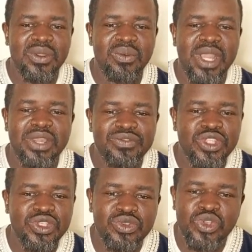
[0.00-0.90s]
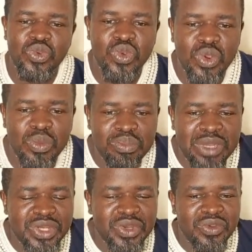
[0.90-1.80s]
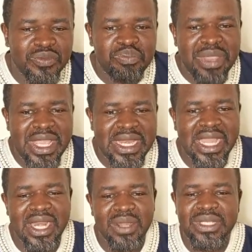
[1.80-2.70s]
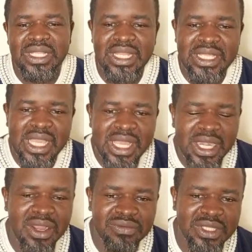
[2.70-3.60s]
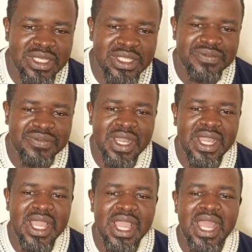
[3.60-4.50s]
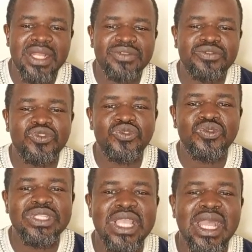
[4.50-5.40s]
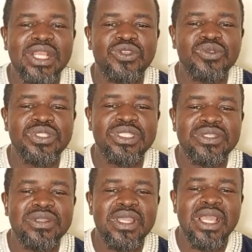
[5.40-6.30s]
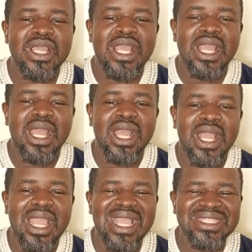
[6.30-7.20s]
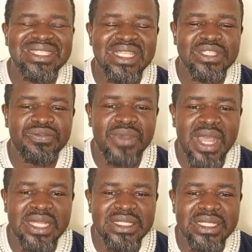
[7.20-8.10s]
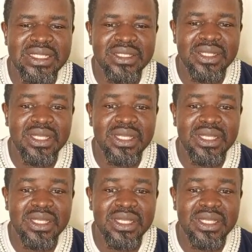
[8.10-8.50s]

where they will complain of pain around the area of the liver, and if you do scan, you see excess fat in the